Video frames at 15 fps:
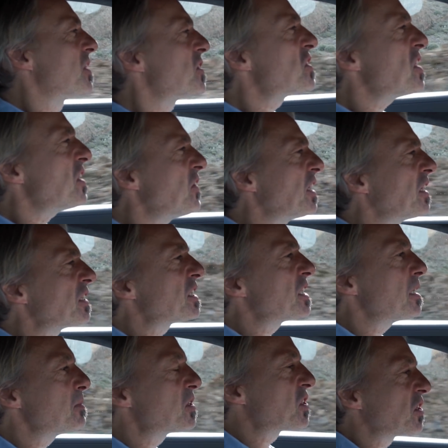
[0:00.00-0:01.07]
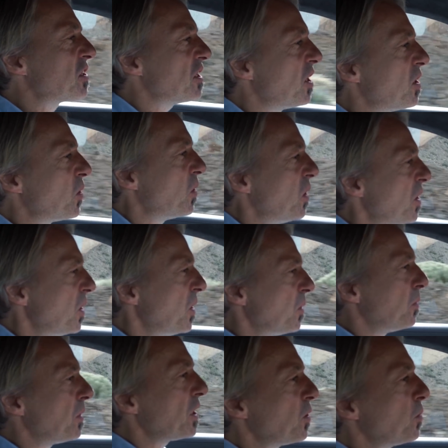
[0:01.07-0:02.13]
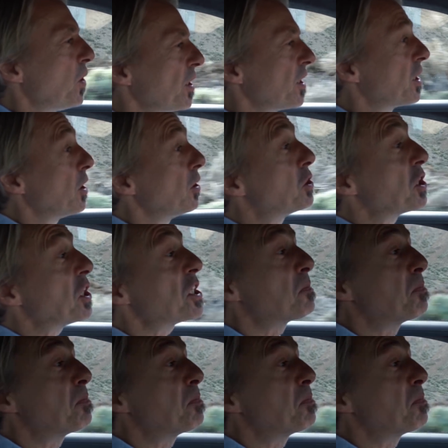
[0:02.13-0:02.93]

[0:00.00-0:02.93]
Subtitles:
The steering seems to know where you want to go just